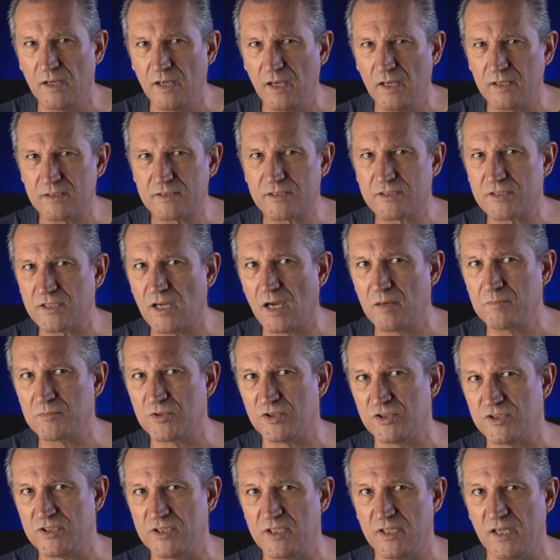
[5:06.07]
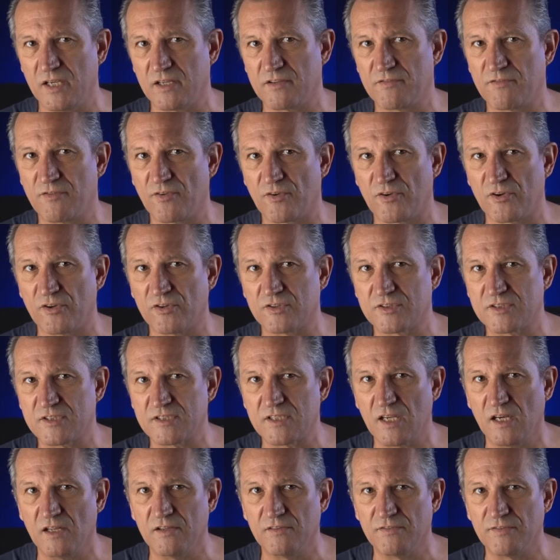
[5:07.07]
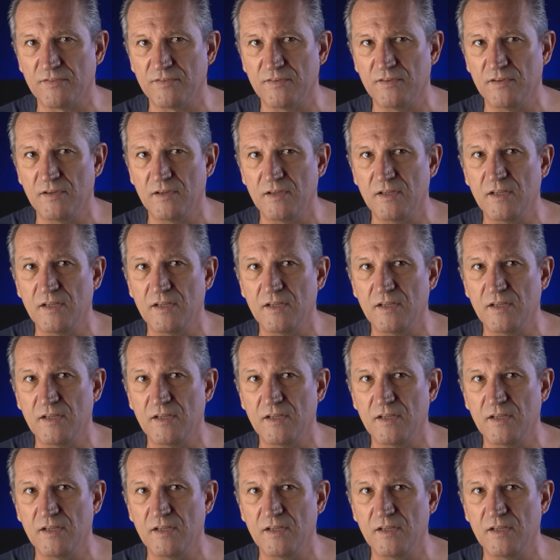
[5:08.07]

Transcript: it's time to see it for yourself.